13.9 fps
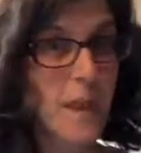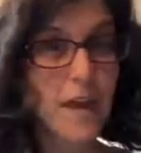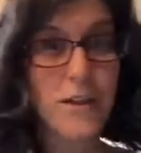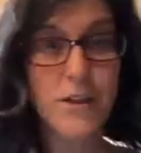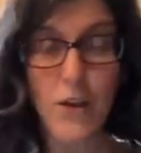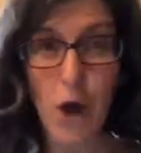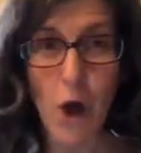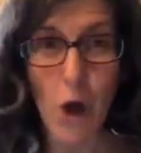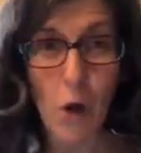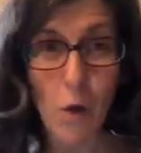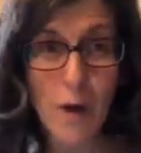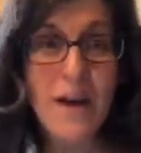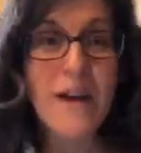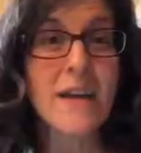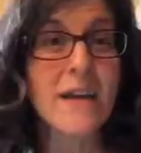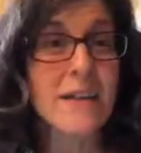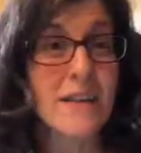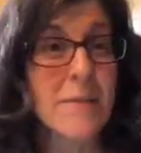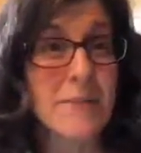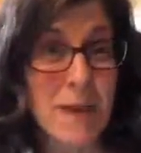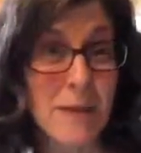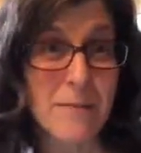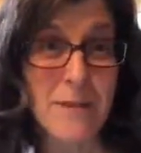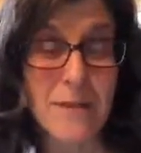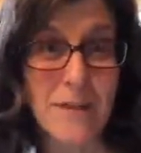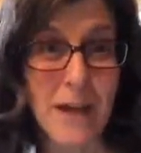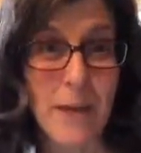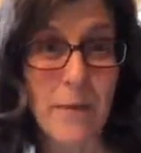So sometimes you
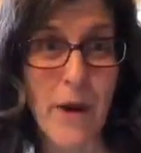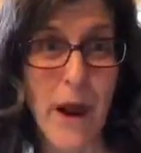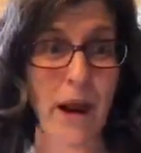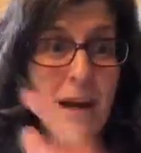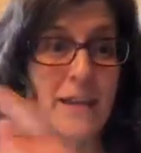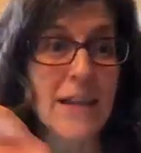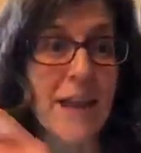see on products,